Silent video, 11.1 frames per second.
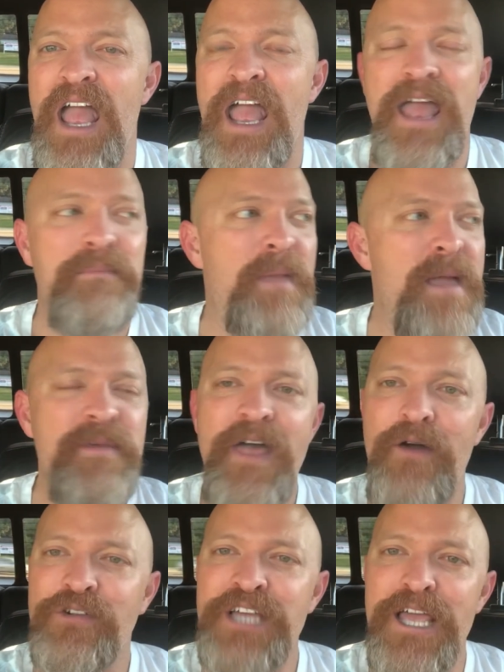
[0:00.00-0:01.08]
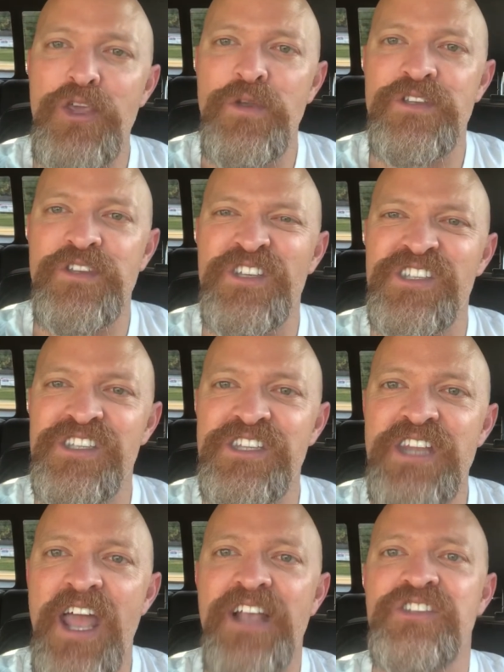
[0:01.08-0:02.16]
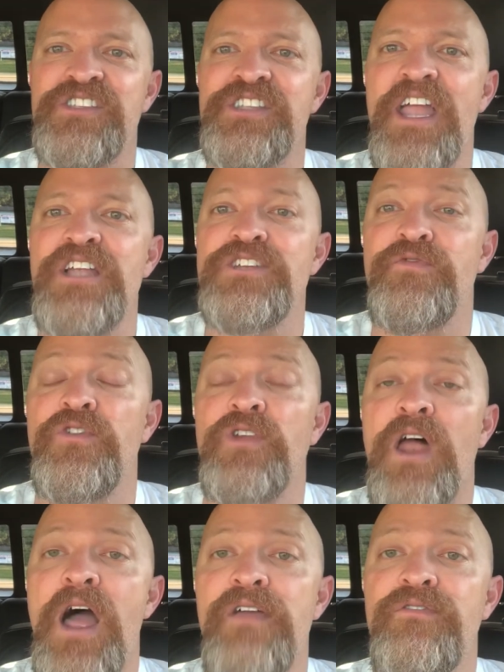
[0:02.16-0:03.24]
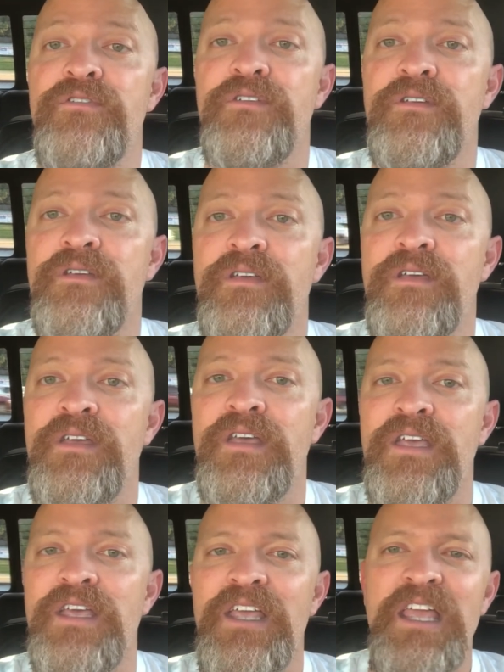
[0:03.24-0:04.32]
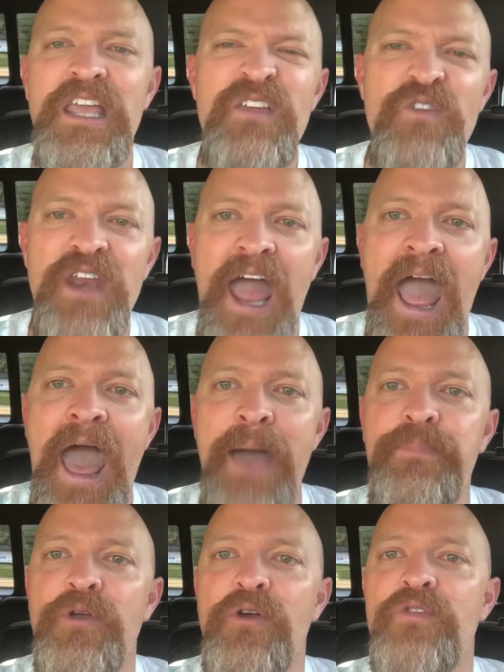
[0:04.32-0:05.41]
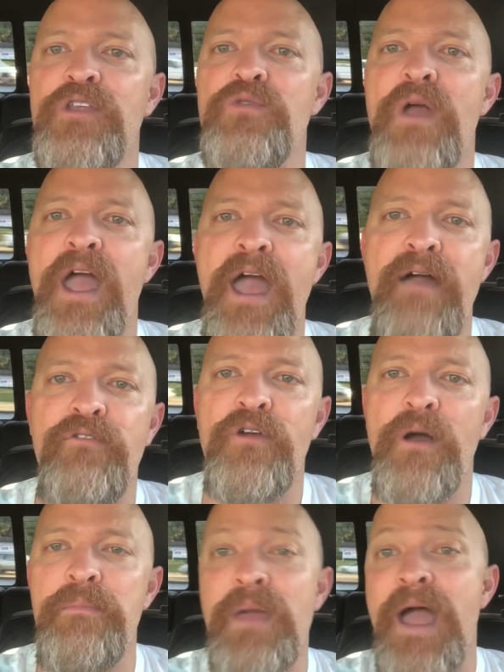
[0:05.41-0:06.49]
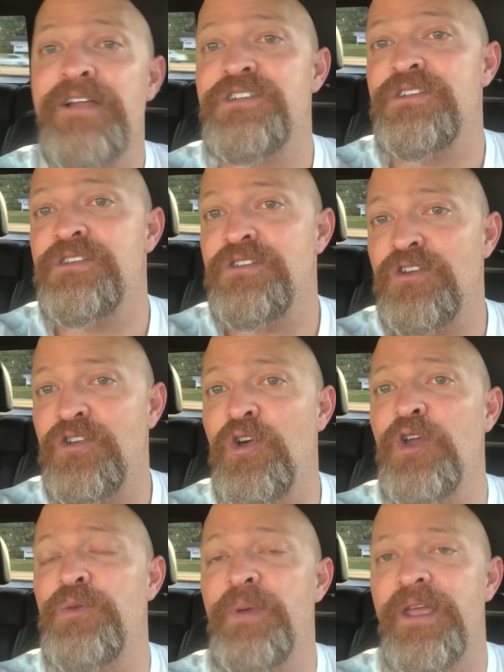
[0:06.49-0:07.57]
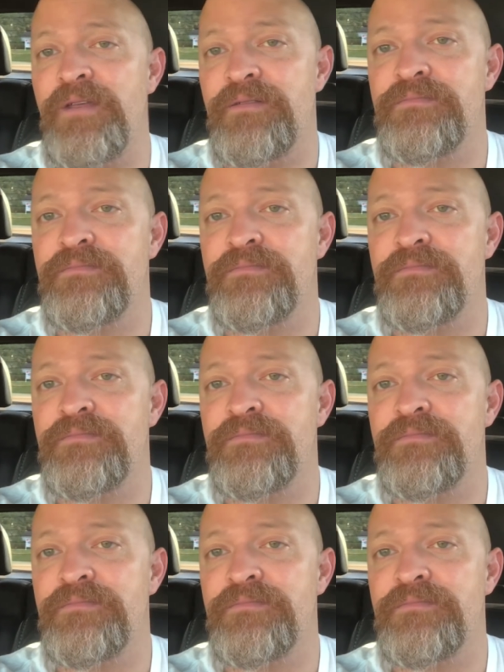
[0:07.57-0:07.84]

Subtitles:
And maybe that will take you into this next stage of your life even happier than you ever imagined you could be.